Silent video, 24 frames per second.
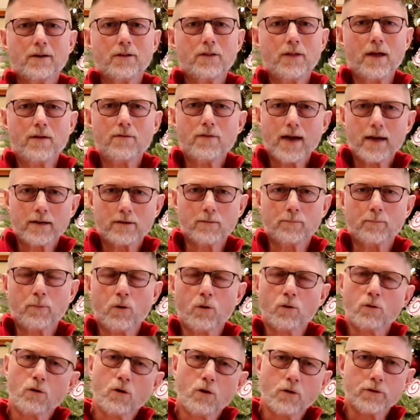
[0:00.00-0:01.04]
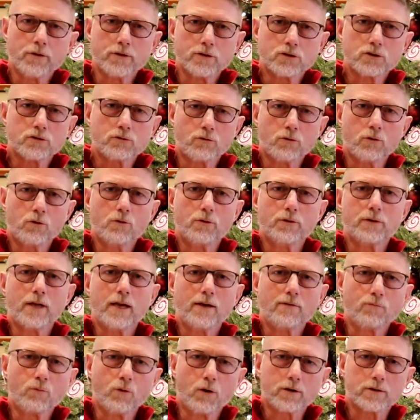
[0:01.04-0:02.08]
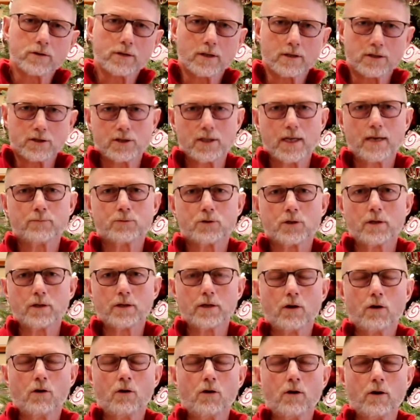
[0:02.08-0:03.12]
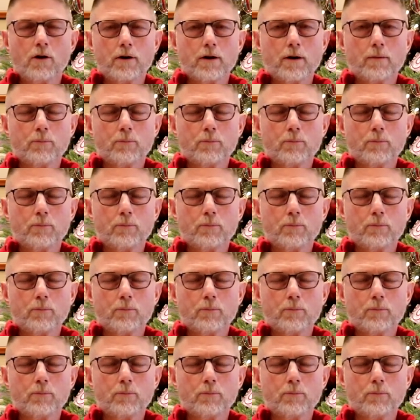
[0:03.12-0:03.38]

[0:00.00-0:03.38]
They've had to pull all this through, and they've worked exceptionally hard.